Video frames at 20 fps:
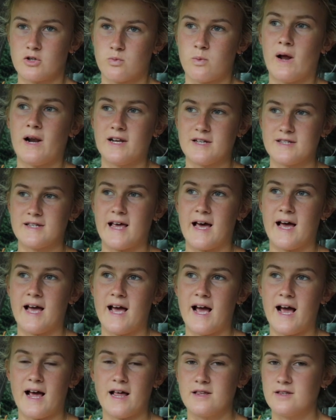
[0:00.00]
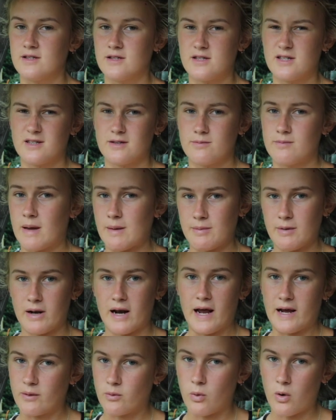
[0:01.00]
as well as that, and maybe
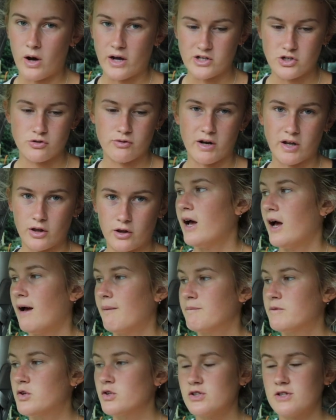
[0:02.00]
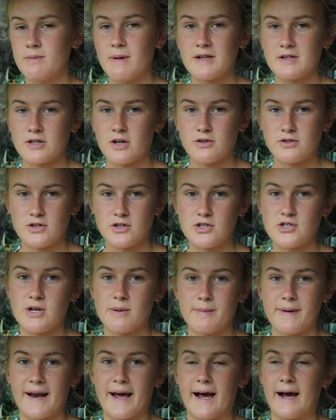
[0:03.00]
like what I drink. I'm just about to go to the
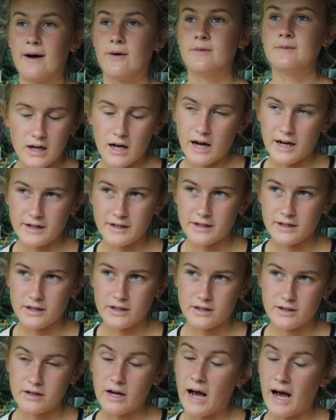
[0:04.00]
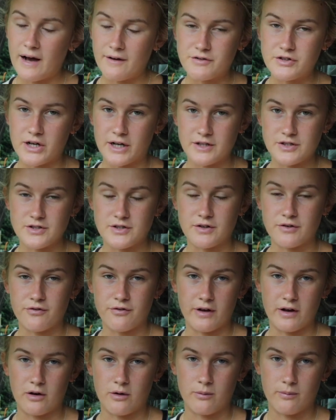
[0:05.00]
gym now. I didn't have chance to
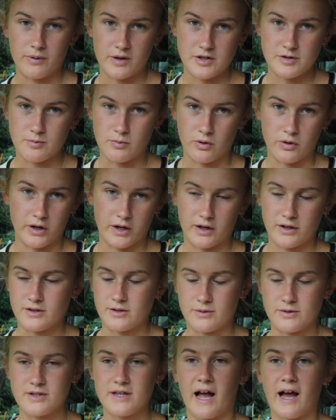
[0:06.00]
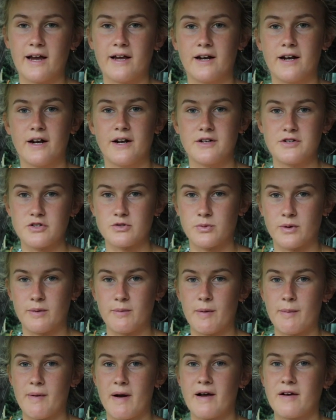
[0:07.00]
film this morning because I was tired and I just wanted
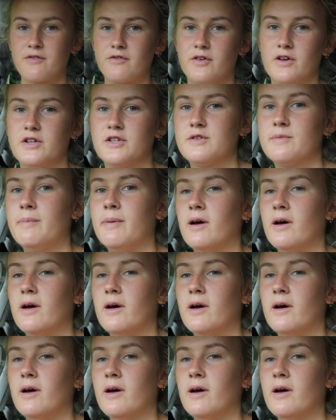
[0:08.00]
my breakfast,